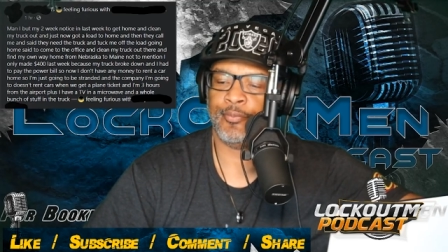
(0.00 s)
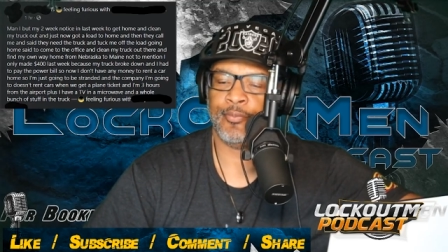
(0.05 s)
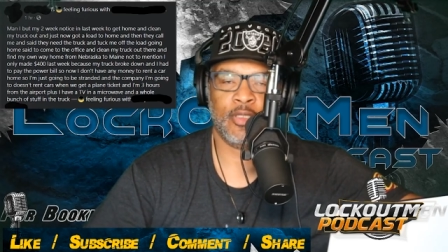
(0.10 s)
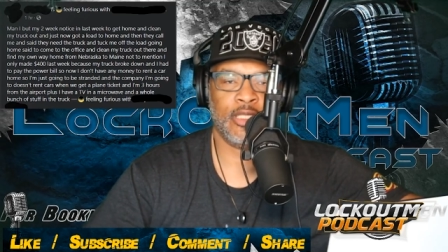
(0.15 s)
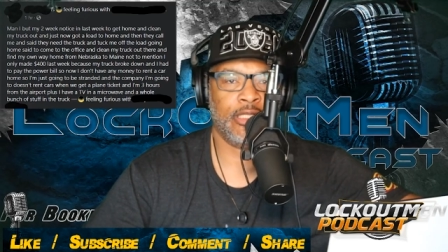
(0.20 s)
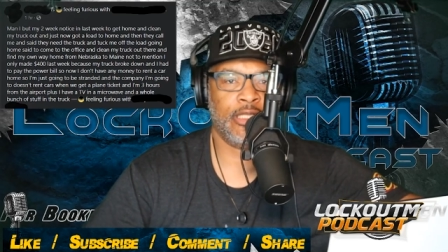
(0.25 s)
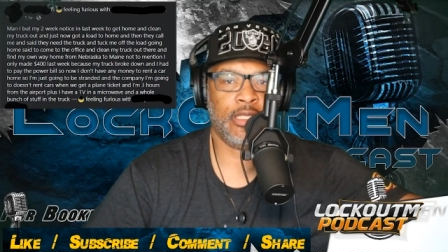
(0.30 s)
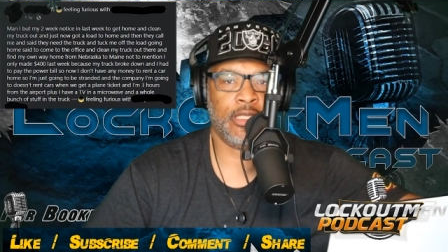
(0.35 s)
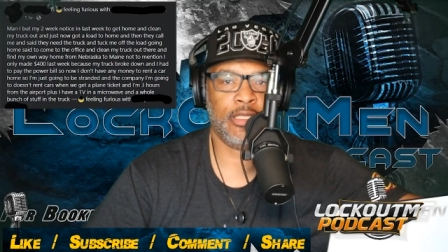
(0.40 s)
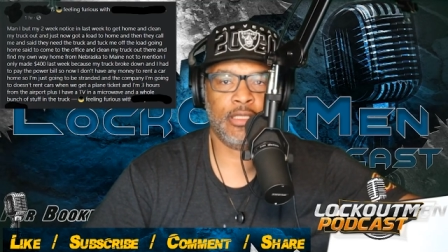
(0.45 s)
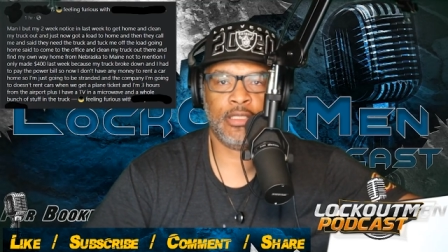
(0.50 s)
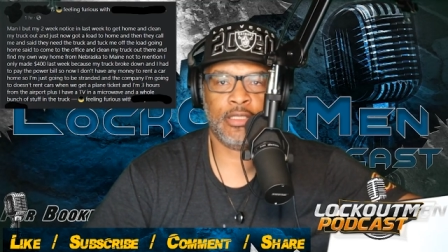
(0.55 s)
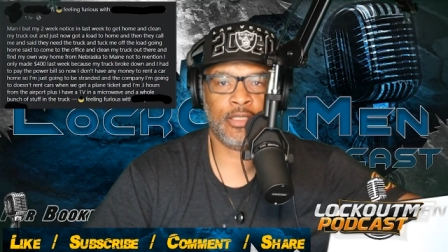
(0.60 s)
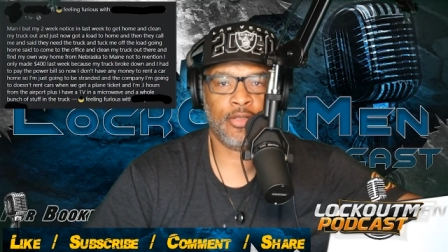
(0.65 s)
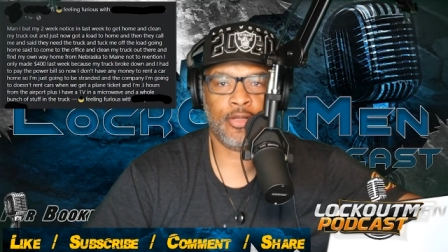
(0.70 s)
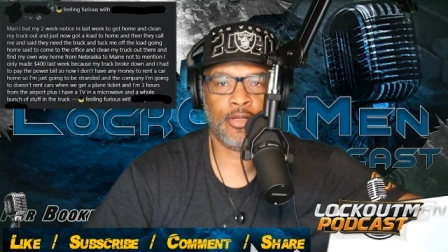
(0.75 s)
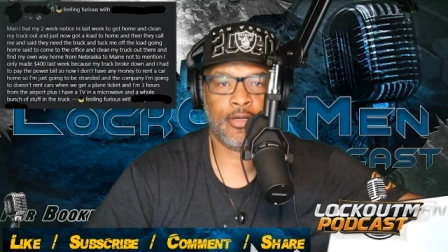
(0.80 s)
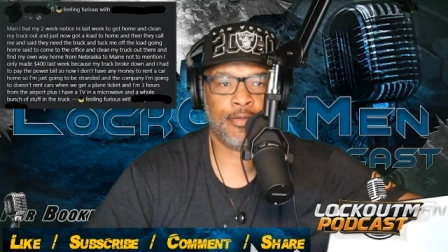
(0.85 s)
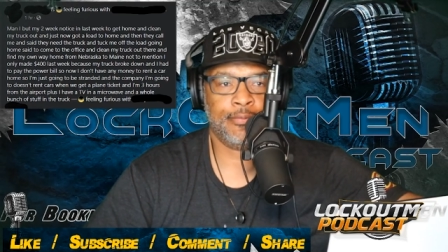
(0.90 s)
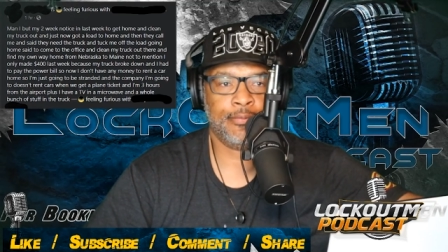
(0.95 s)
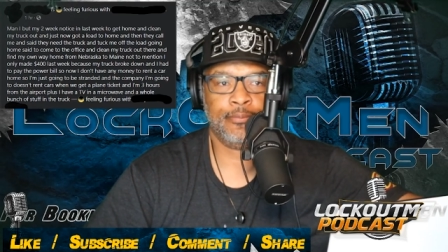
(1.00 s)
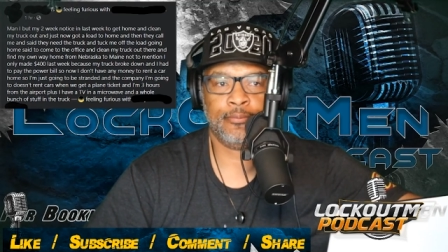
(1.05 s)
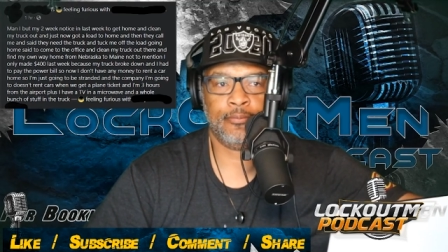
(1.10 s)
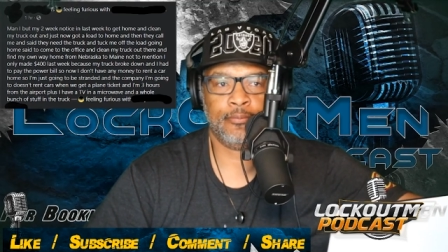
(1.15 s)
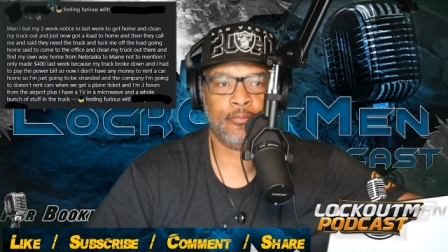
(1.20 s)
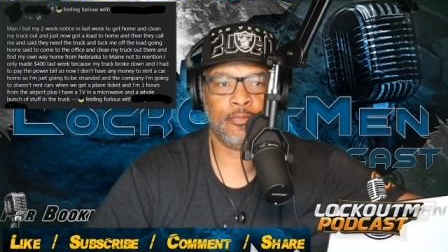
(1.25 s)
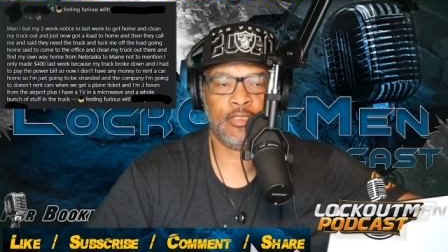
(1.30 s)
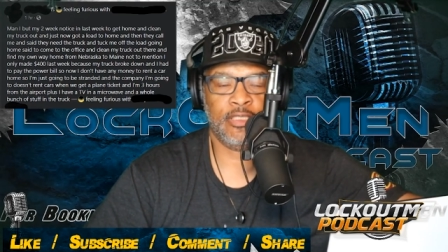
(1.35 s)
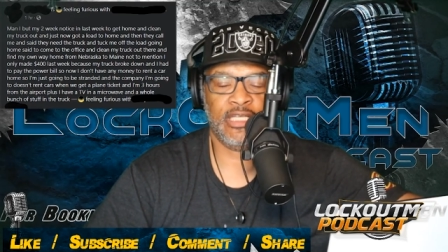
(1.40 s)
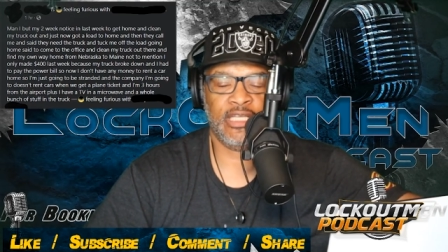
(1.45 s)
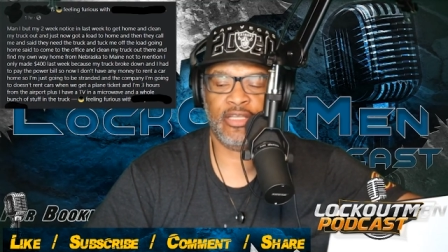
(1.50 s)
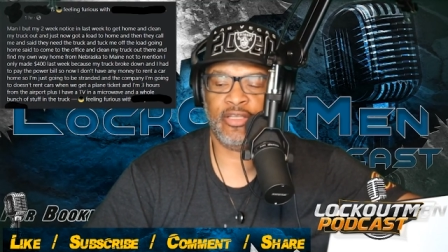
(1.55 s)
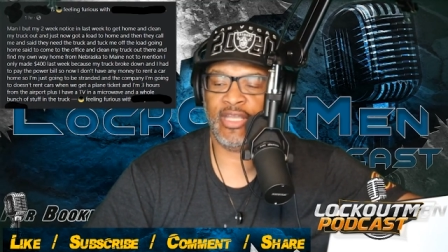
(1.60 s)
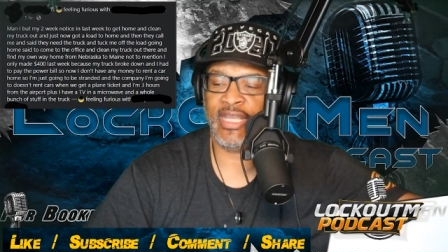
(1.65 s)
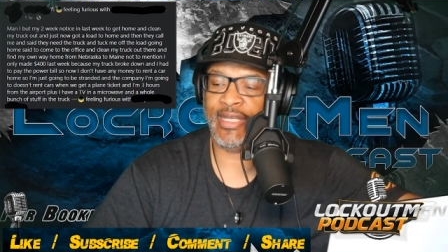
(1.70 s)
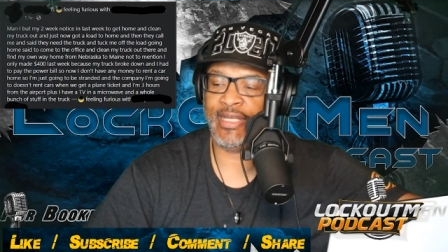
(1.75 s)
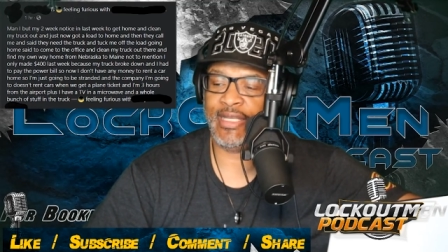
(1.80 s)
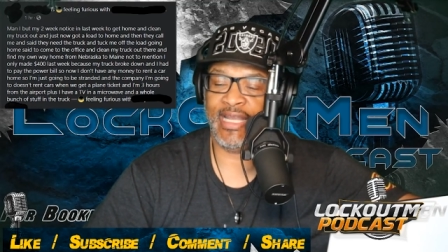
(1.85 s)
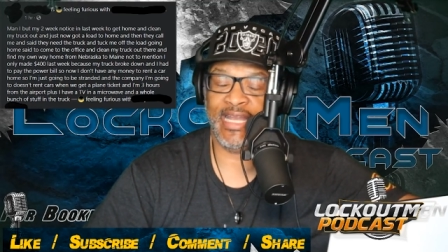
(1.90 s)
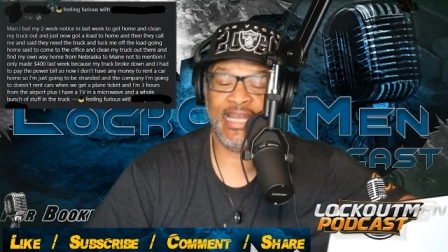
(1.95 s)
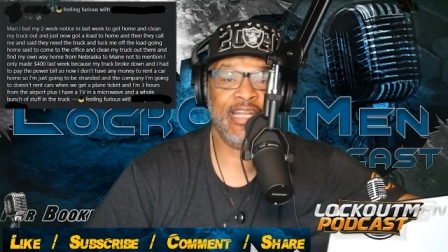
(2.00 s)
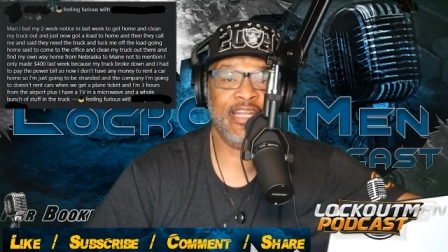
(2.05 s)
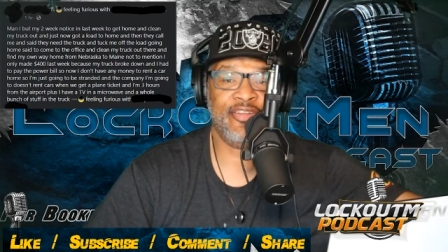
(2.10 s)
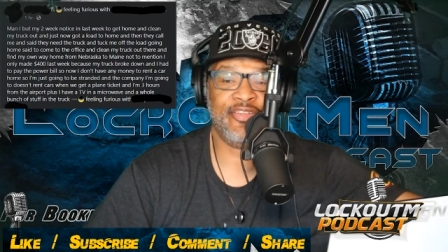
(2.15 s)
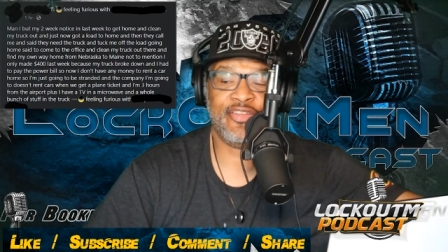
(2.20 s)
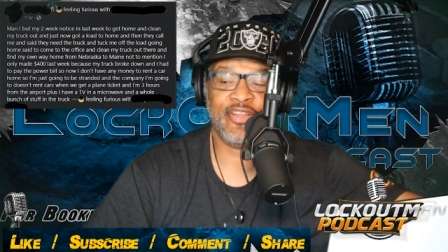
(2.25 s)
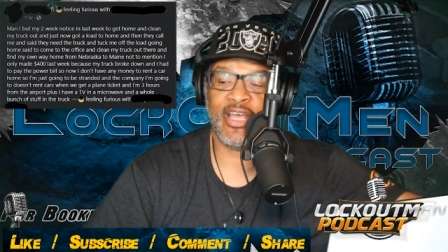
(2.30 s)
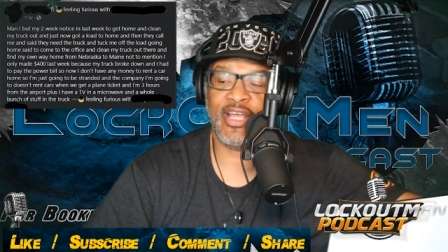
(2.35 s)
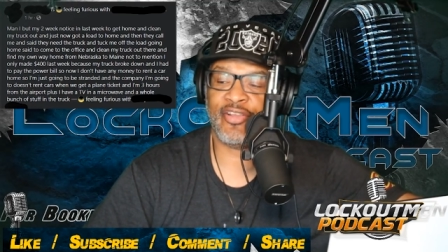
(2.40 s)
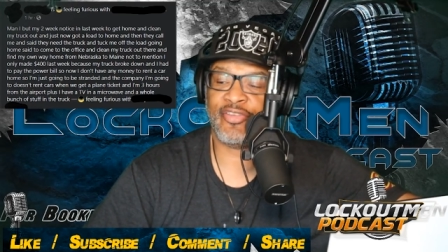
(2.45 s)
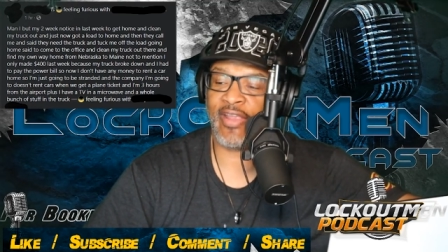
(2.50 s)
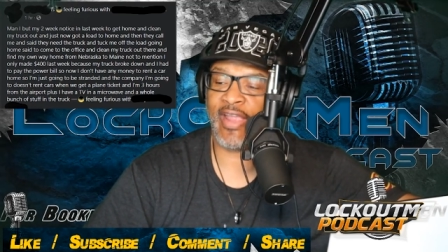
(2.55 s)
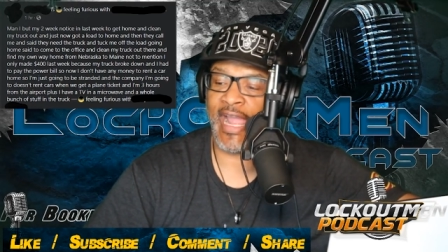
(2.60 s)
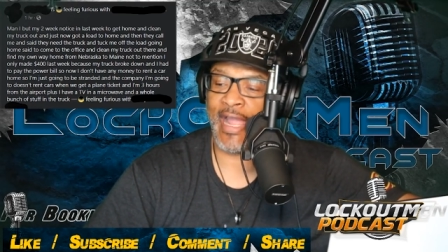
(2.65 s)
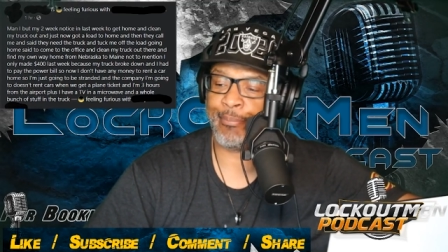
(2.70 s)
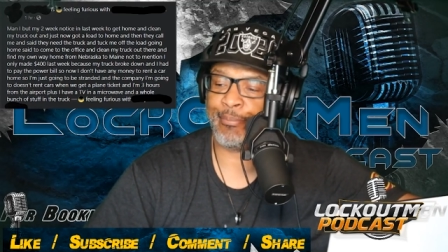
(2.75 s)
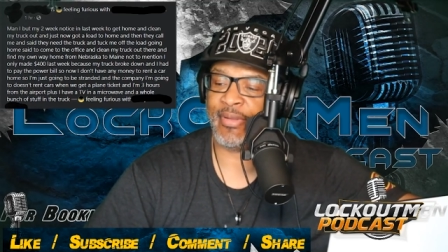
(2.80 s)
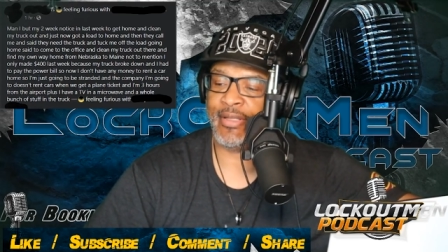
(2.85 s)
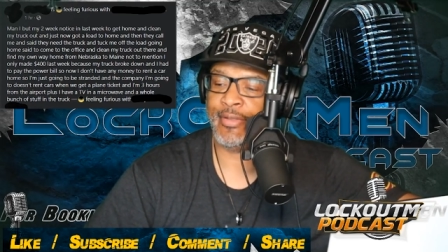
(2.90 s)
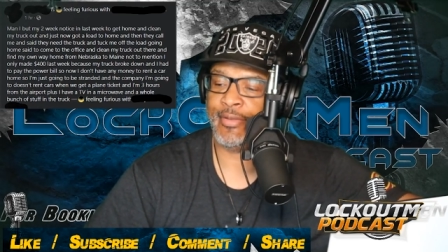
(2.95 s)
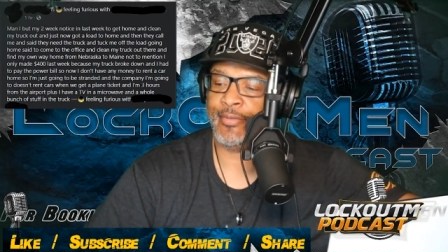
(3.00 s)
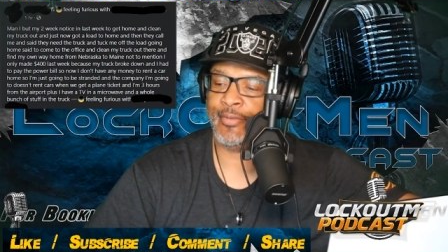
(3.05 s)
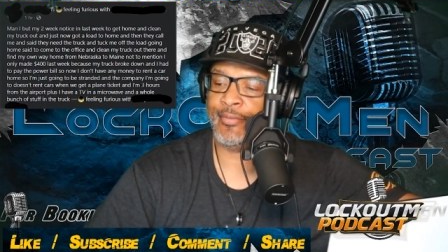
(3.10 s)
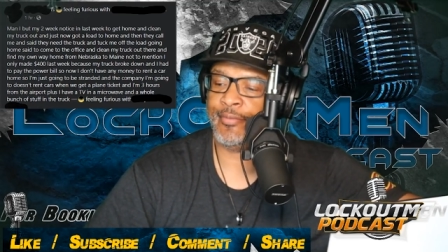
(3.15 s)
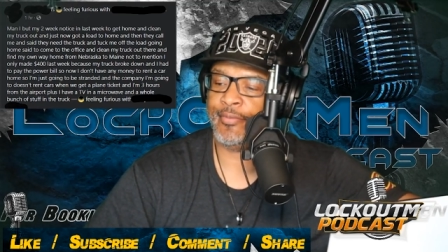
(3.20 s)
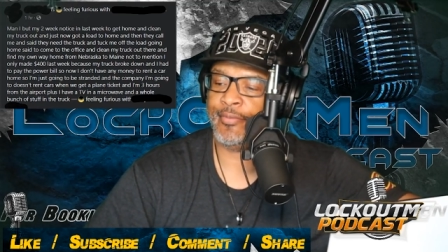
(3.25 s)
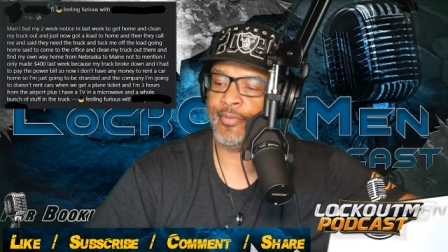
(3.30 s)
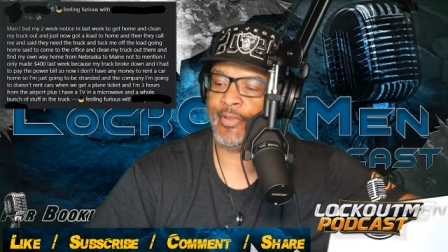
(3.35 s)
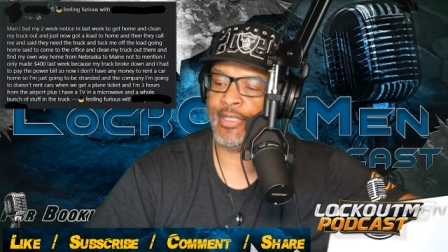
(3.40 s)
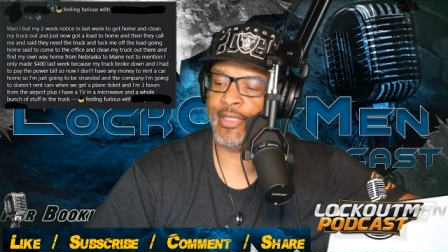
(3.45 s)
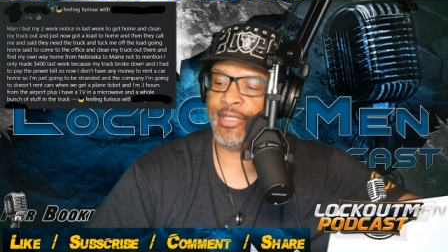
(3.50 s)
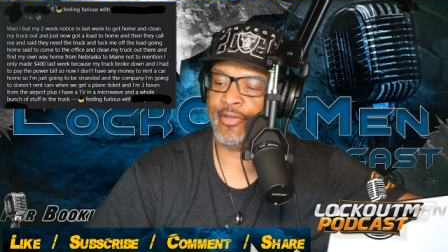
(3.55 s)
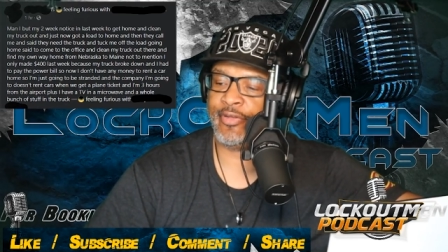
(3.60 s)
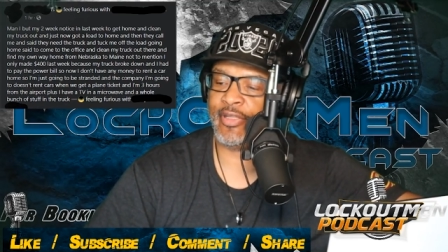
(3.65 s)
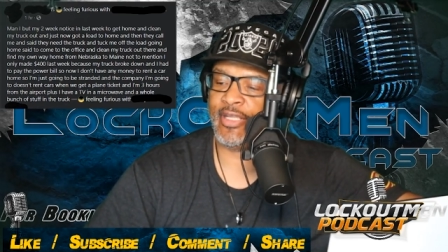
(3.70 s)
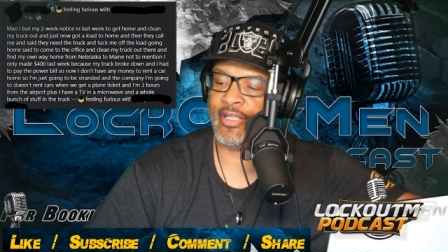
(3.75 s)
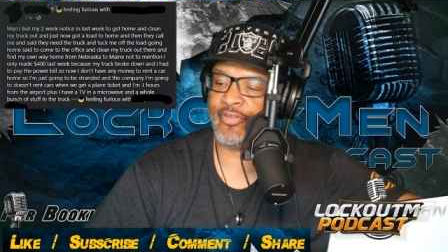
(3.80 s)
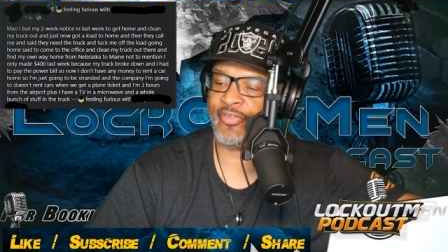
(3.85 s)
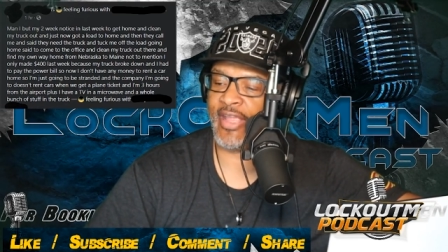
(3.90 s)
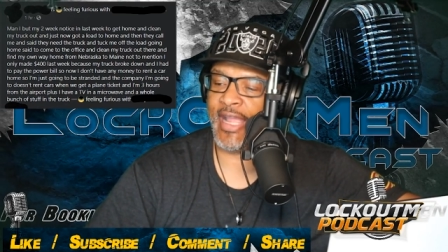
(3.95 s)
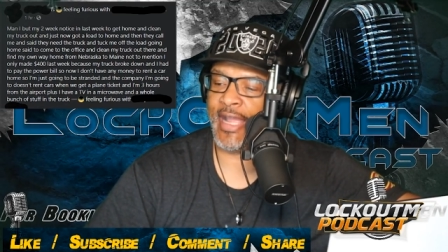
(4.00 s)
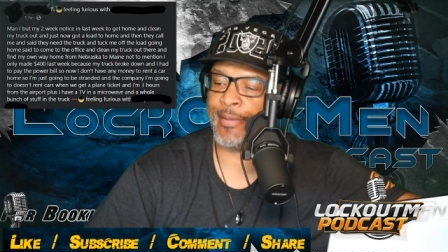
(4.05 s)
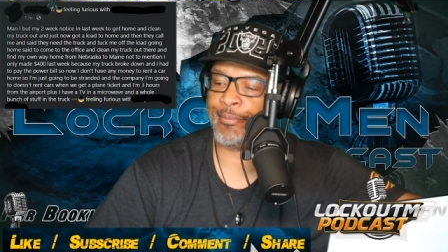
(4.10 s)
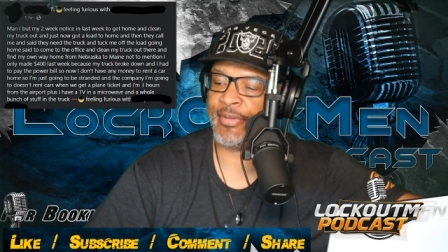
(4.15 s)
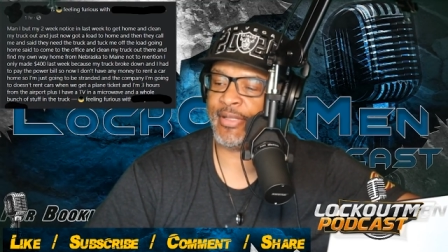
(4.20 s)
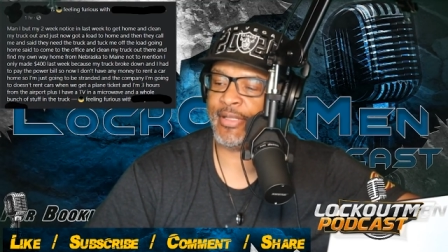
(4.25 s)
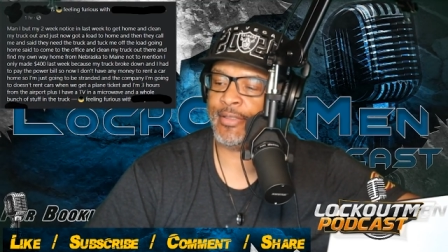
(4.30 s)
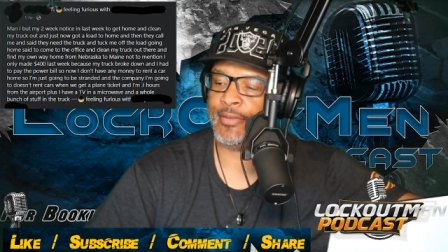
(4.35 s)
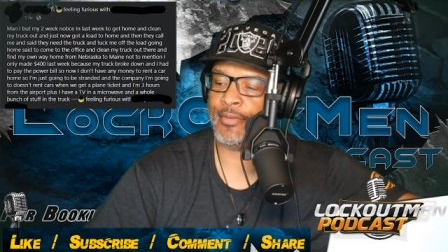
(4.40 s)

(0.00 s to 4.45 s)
you, you know, it, it, and it does happen. It does happen.